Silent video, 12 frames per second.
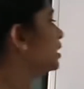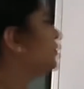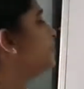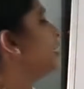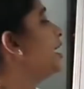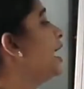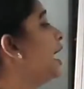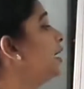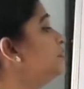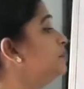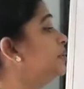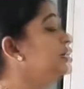If I
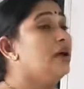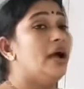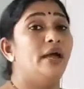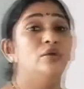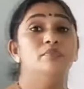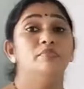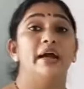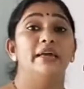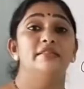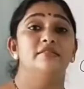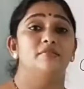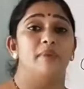had money, I could buy
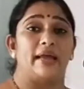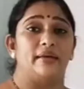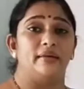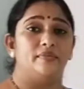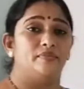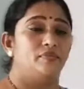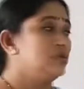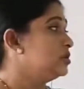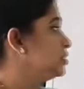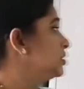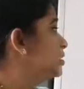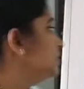this bag.
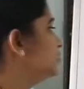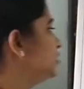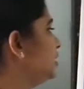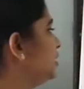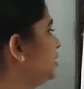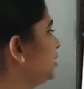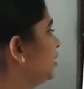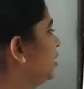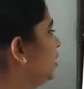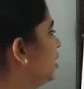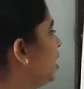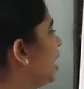See
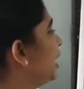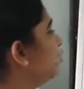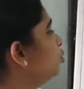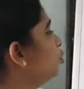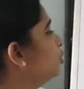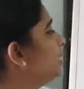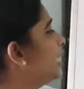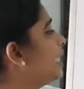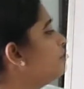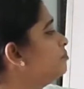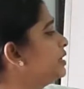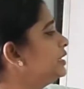here, I don't
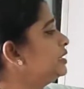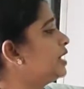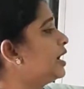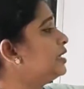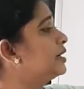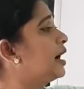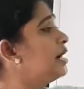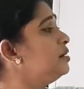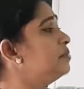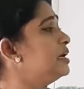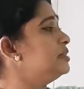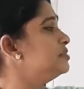have money, I
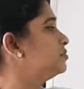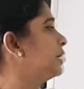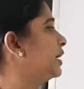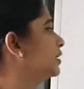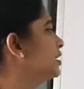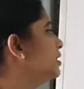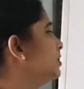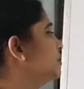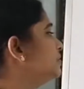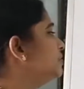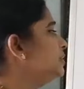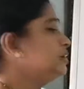can't buy this bag.
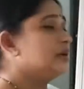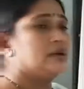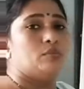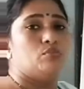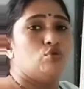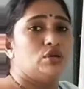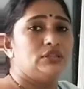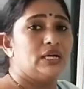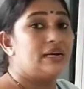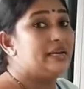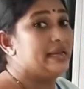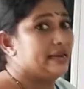See, here, both
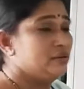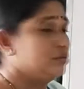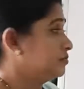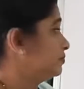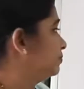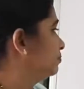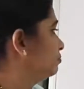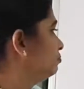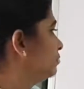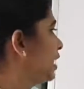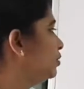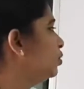are negative.
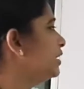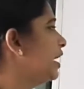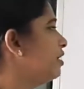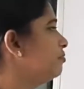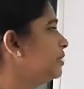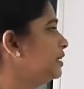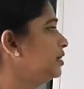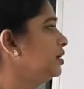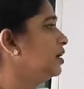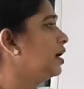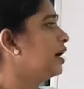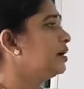I don't have
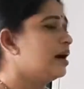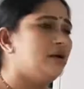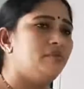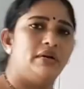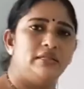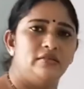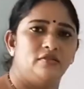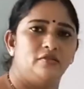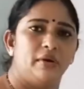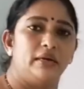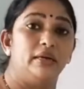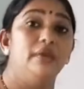money, I can't buy this bag.